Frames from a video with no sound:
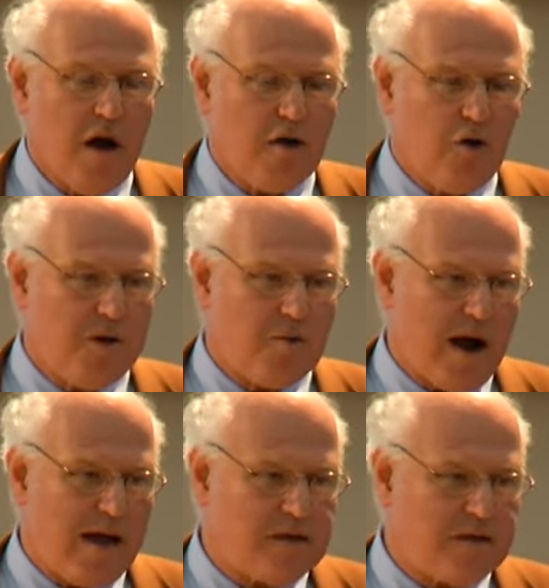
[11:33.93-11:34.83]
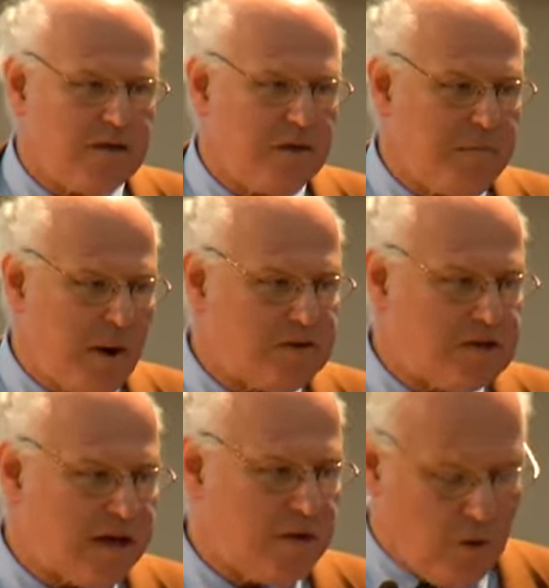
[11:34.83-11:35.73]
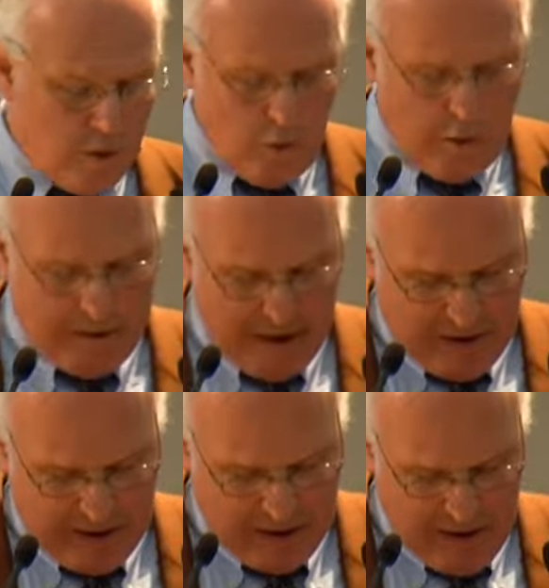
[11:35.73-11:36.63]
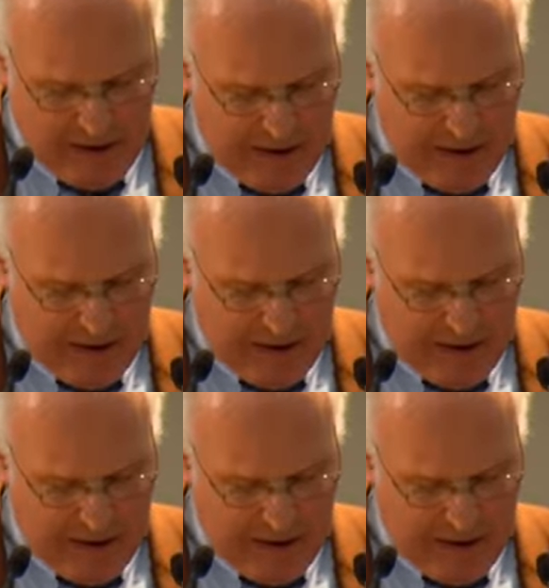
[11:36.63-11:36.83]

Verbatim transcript: on Human Rights in the post Second World War period.